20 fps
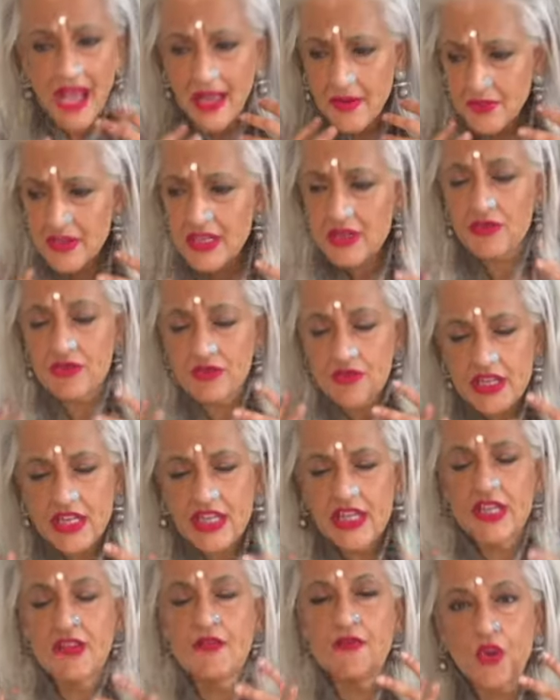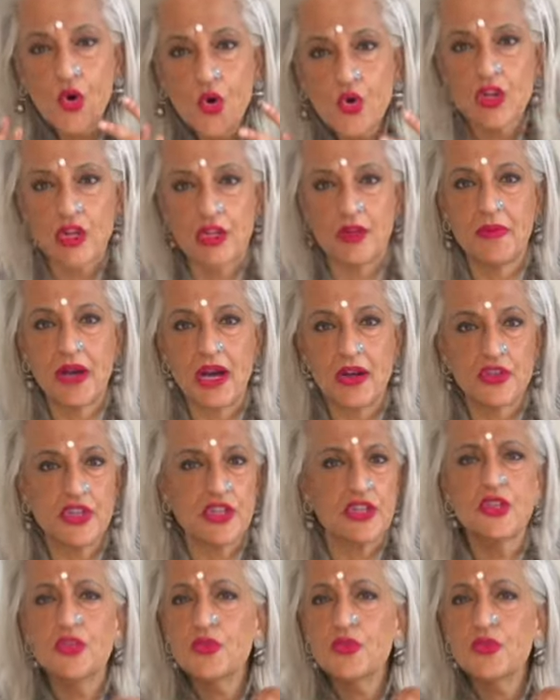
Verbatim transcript: and be really vocal about it.